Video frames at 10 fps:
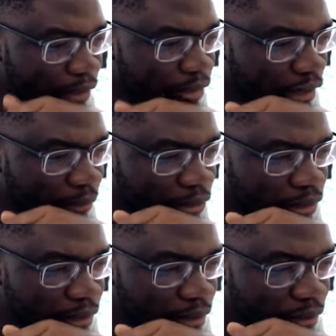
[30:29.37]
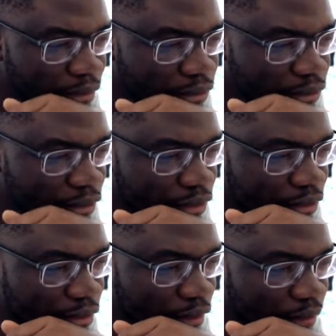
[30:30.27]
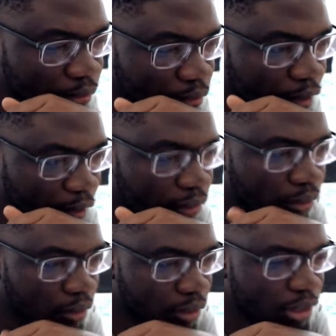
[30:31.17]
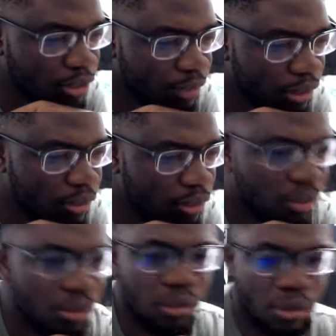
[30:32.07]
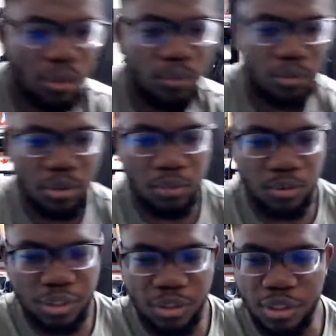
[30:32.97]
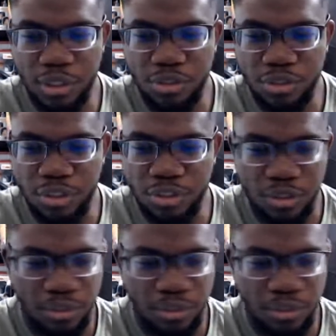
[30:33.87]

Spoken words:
gaming, just click and it should change anytime. Okay, thanks, man. I'll check that and change it.